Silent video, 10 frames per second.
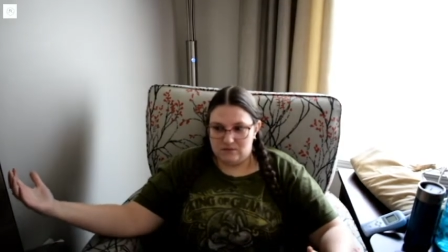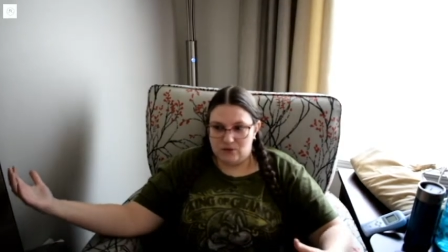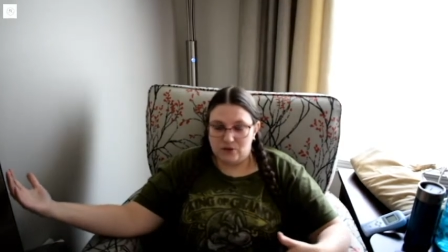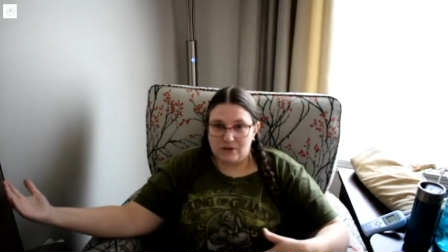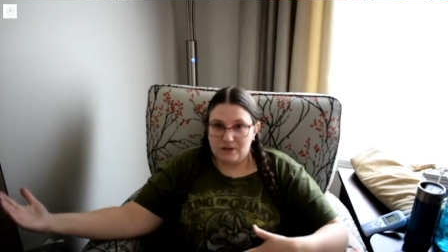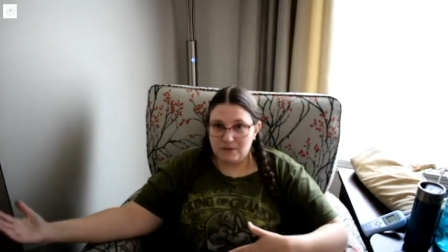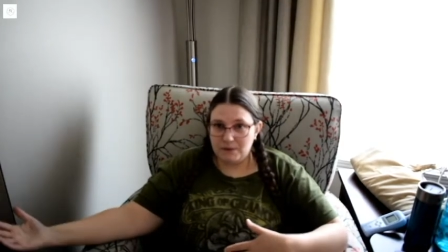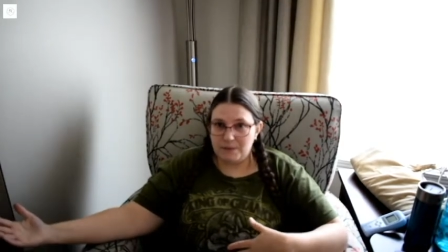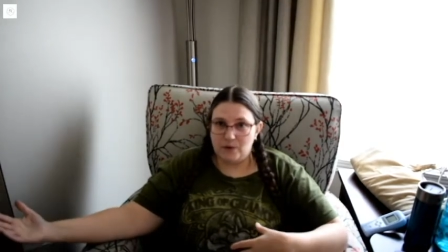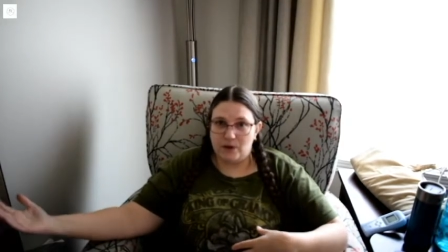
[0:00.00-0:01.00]
look like they
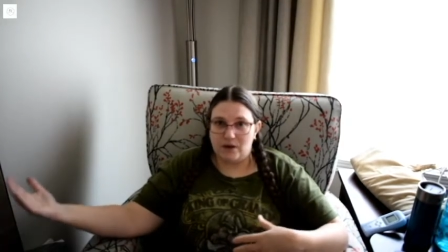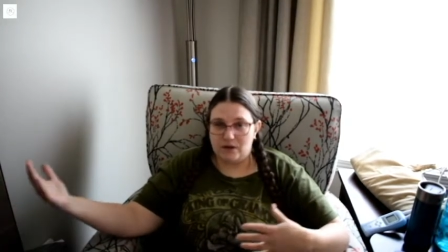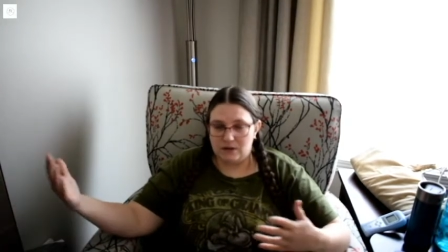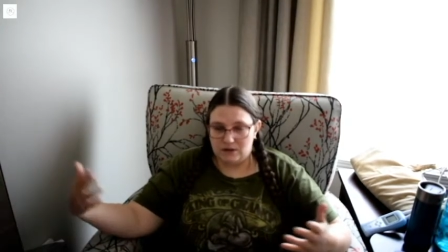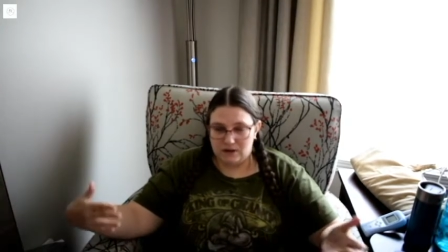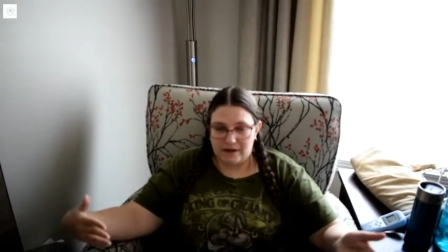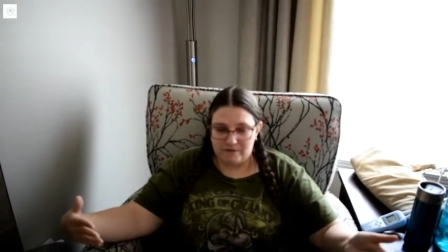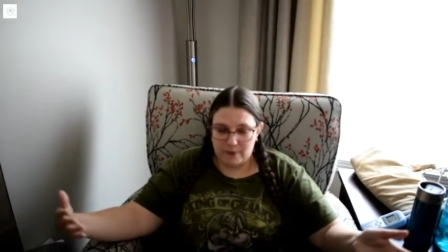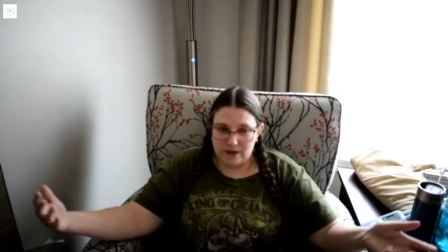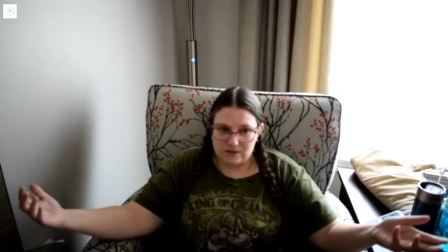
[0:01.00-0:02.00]
might be okay have
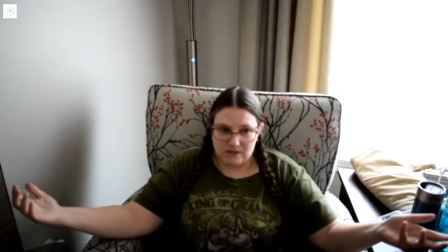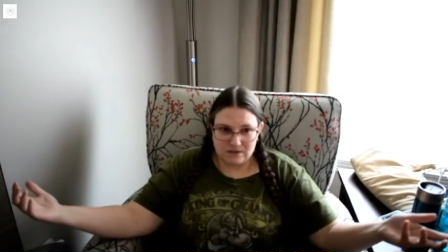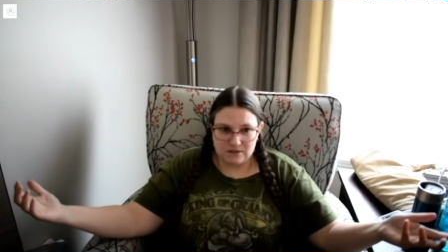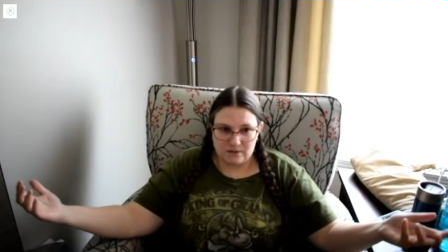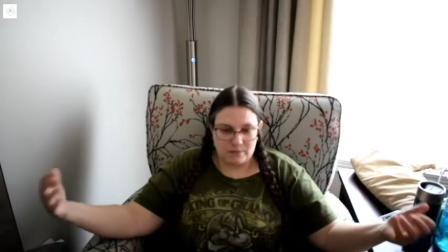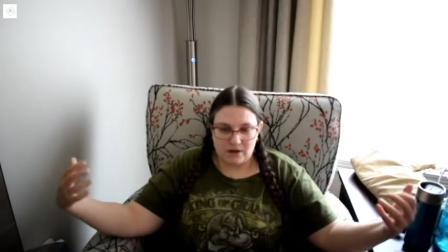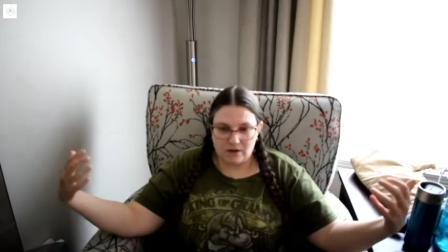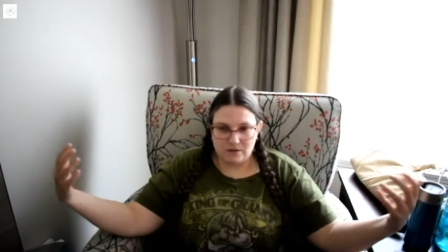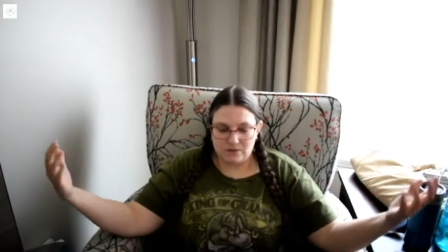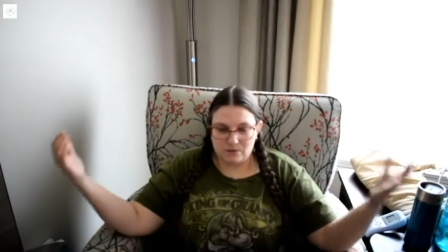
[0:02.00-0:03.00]
biocides in them. And I
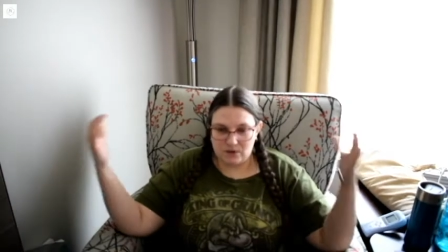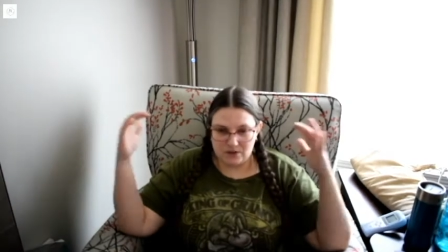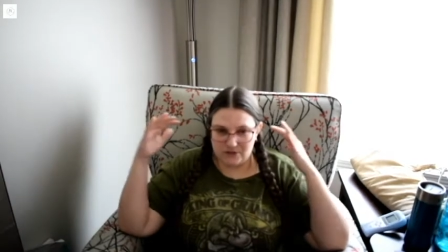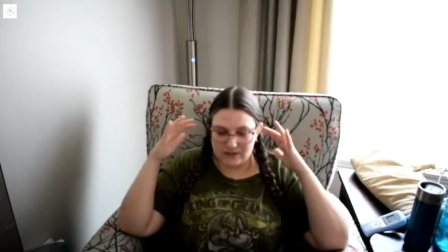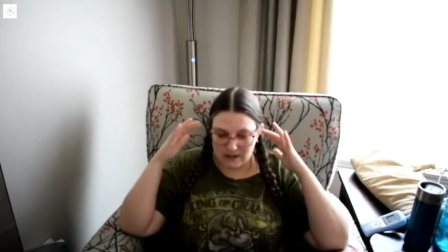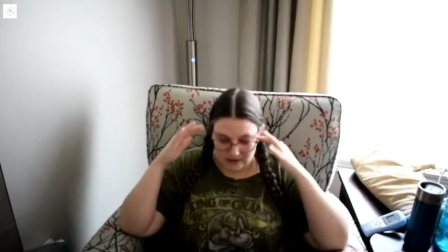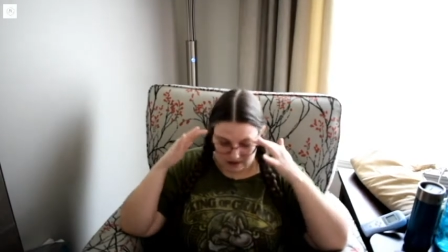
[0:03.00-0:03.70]
don't understand